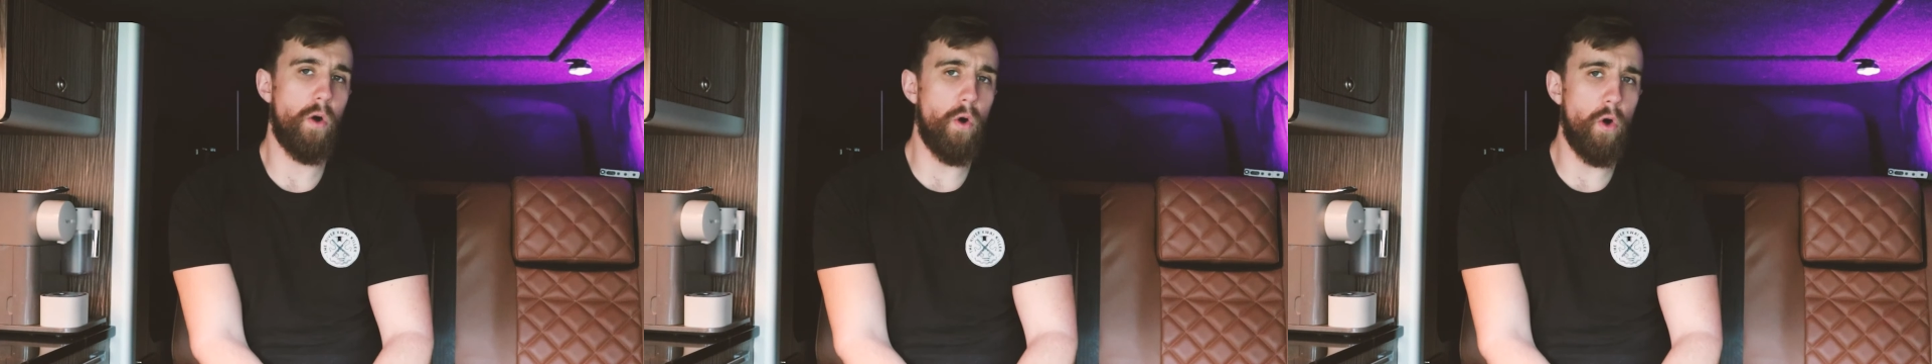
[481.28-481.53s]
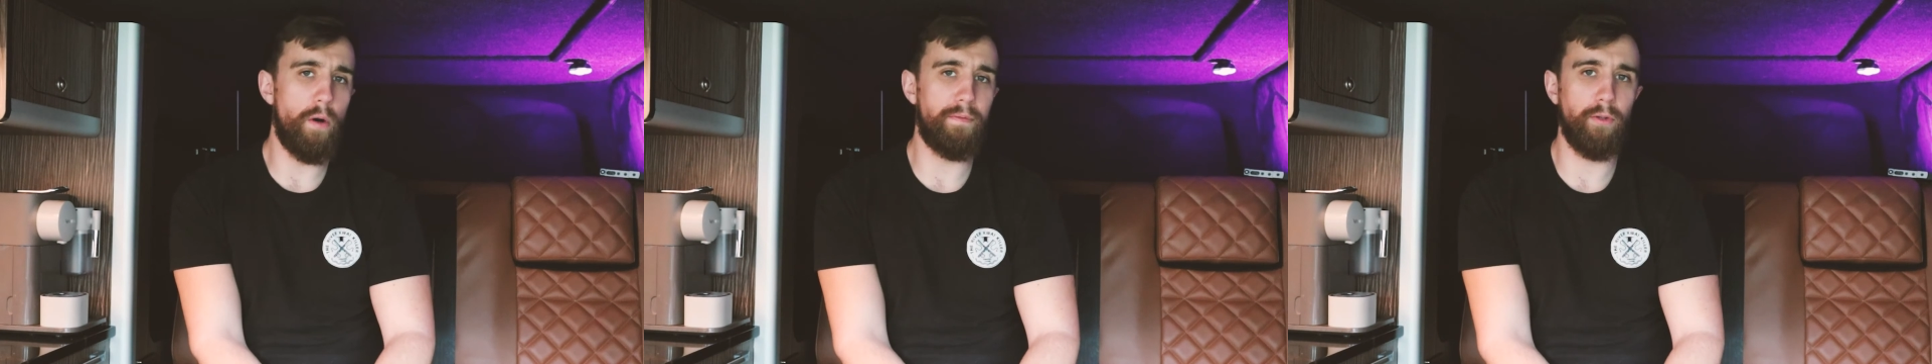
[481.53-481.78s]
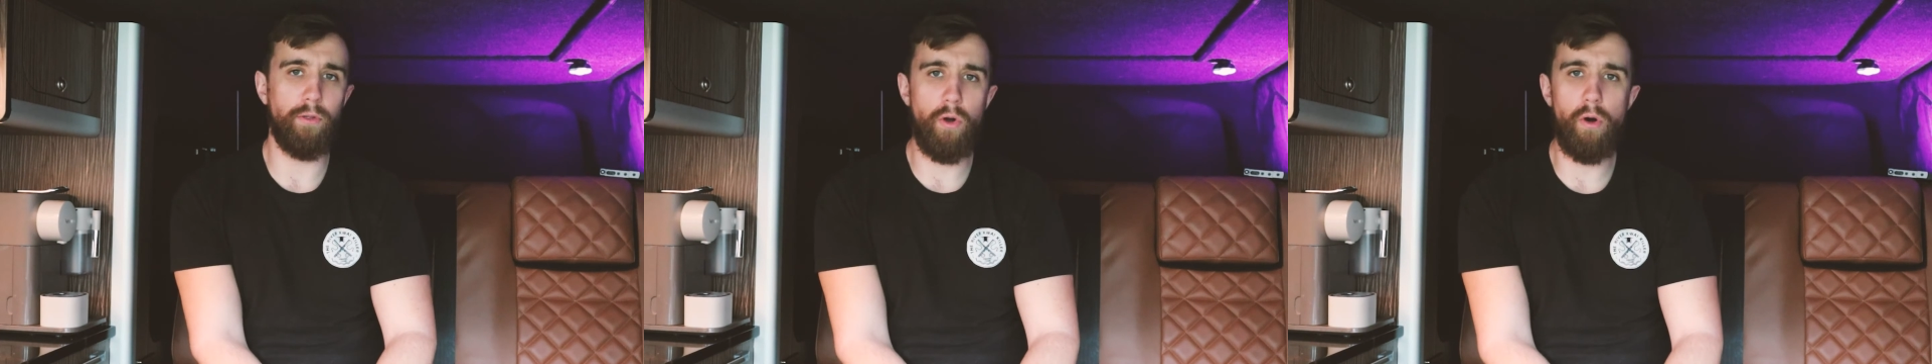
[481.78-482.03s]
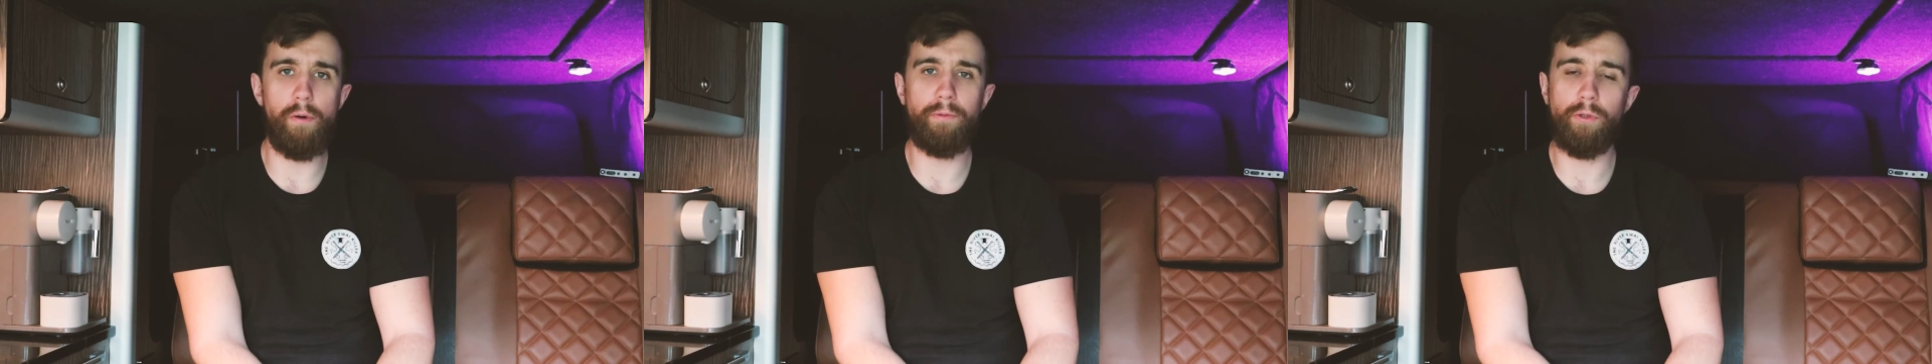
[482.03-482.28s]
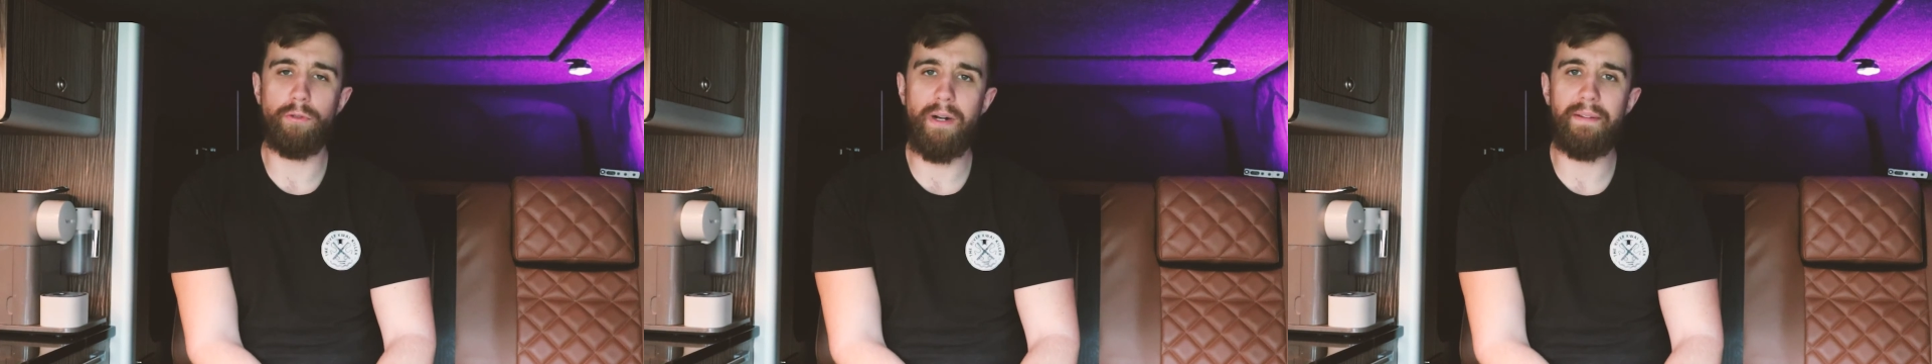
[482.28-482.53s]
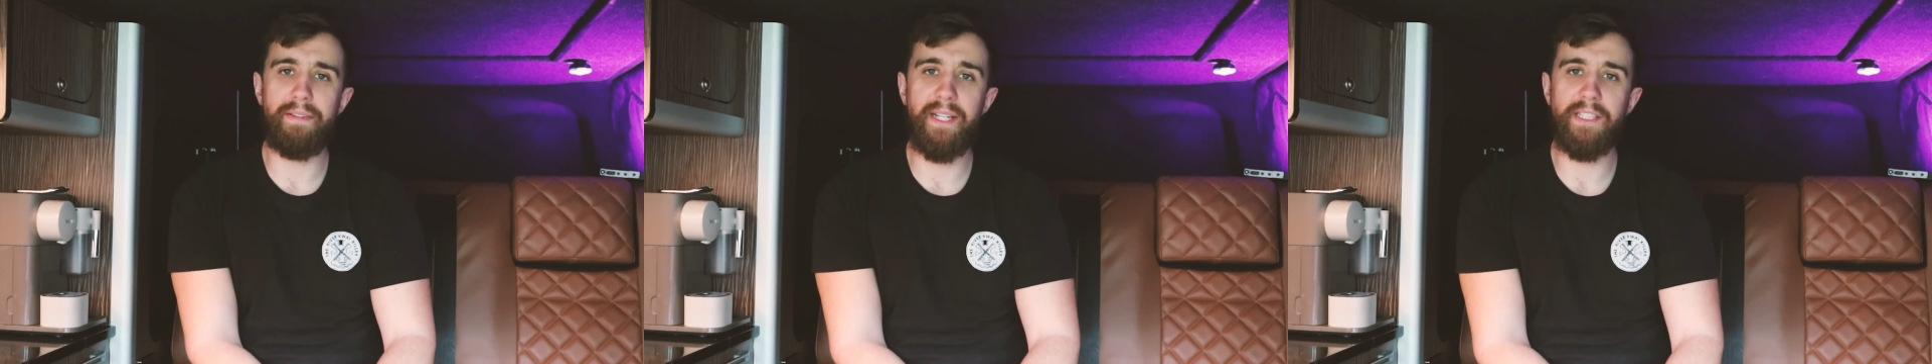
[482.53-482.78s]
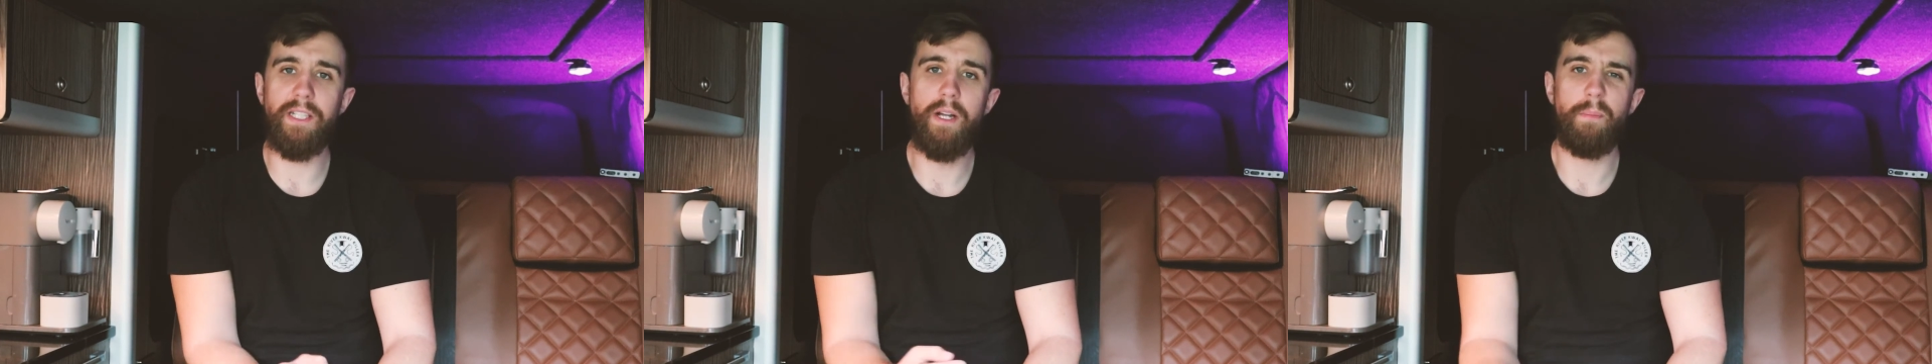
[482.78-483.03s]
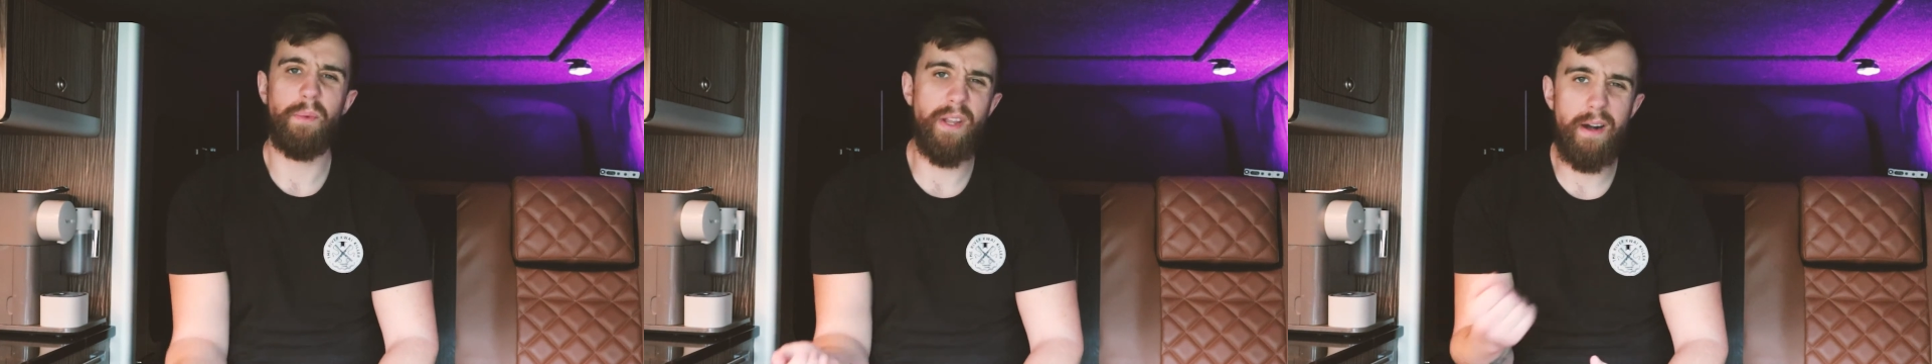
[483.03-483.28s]
awful graphics,
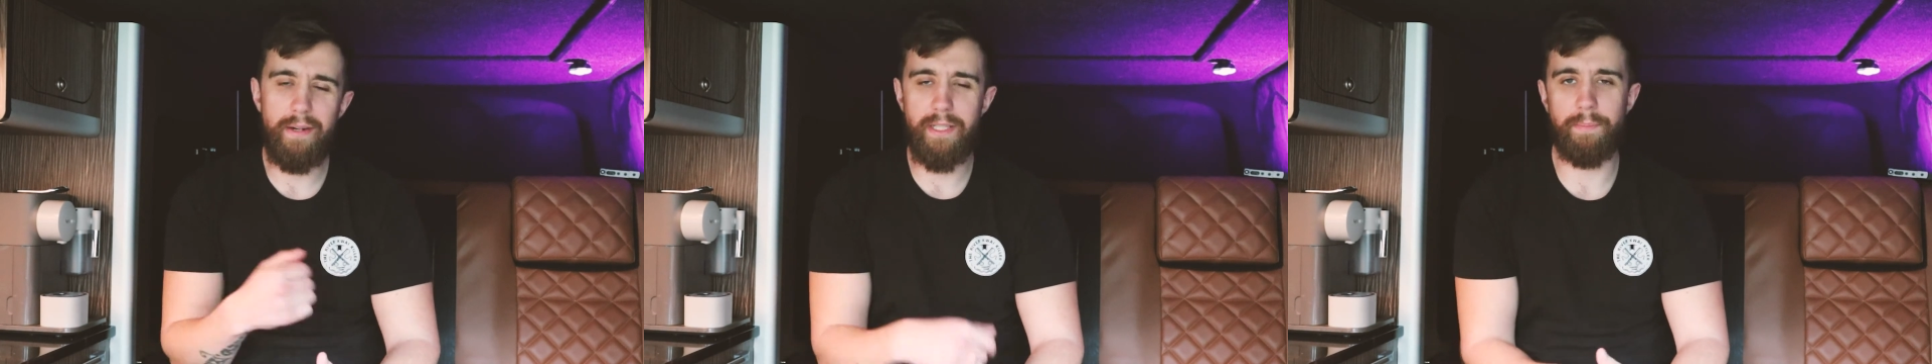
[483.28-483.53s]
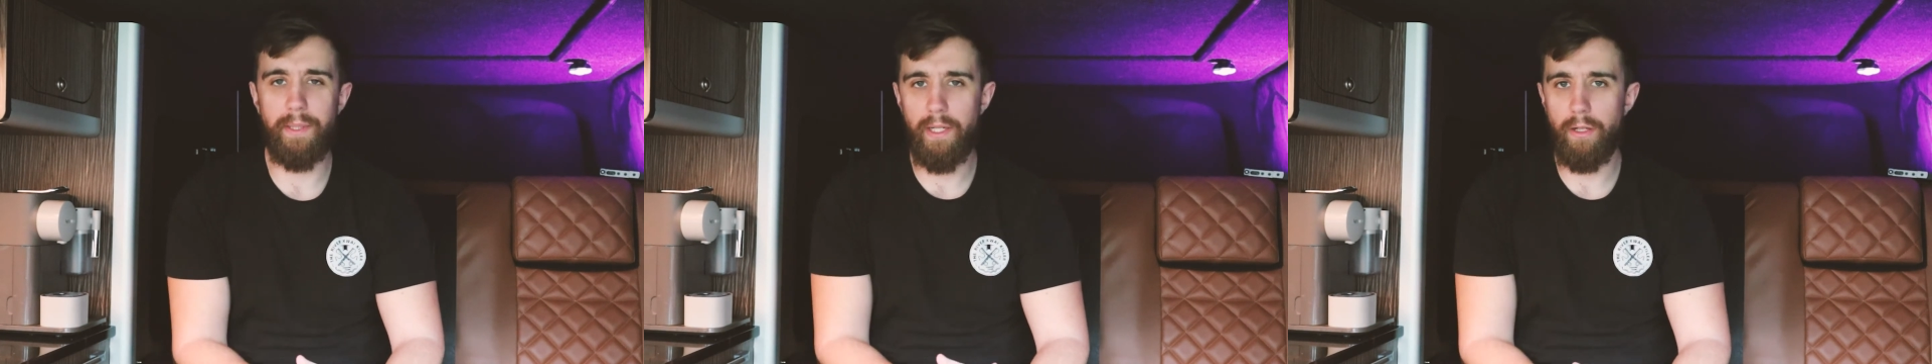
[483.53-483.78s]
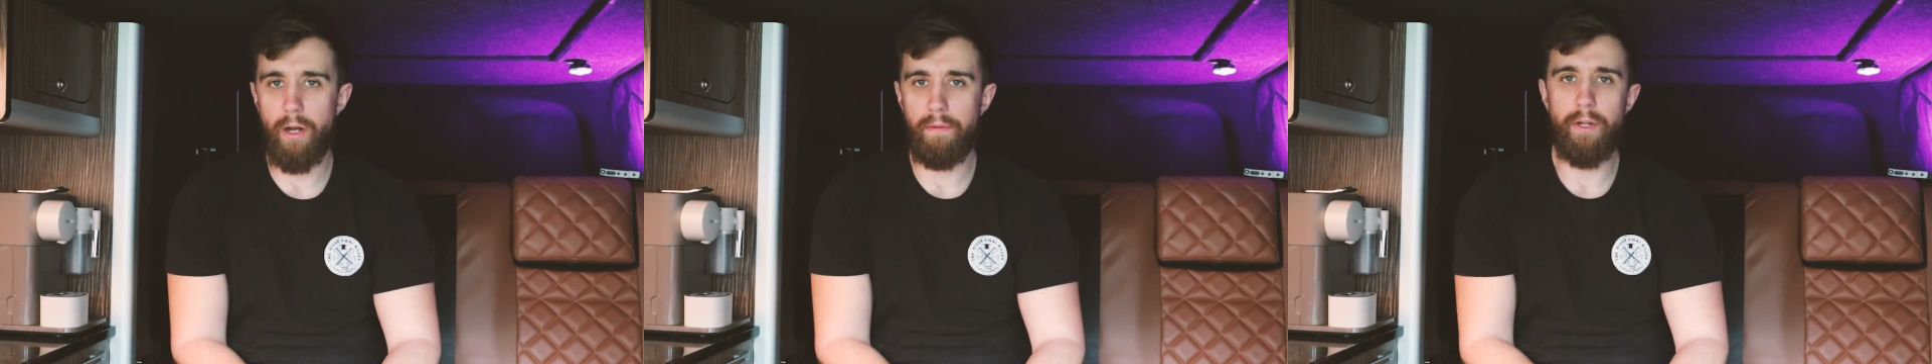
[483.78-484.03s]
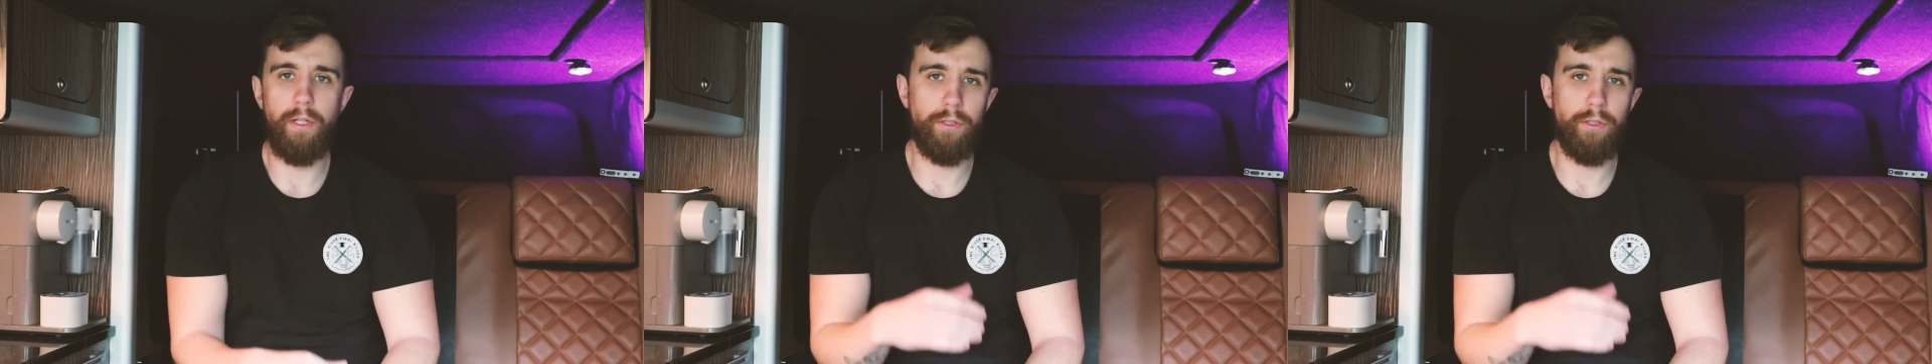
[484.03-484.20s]
but they're easy peel off.